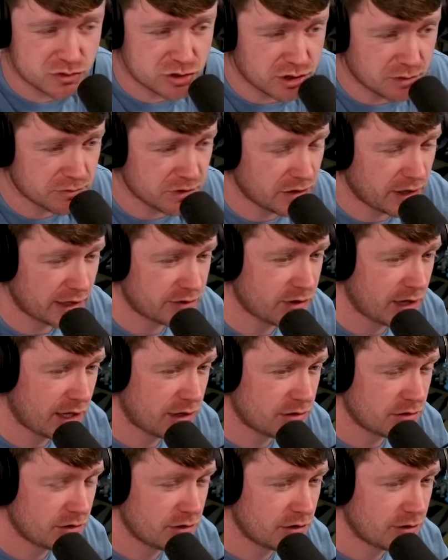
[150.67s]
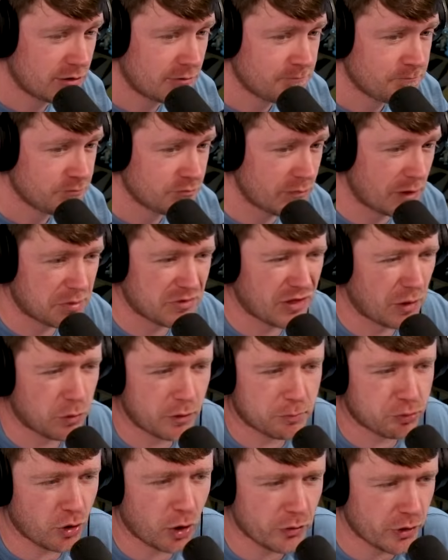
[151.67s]
or something like that? Maybe they
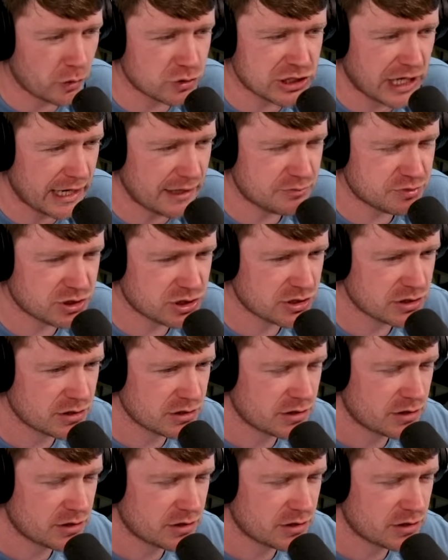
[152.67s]
were prototypes.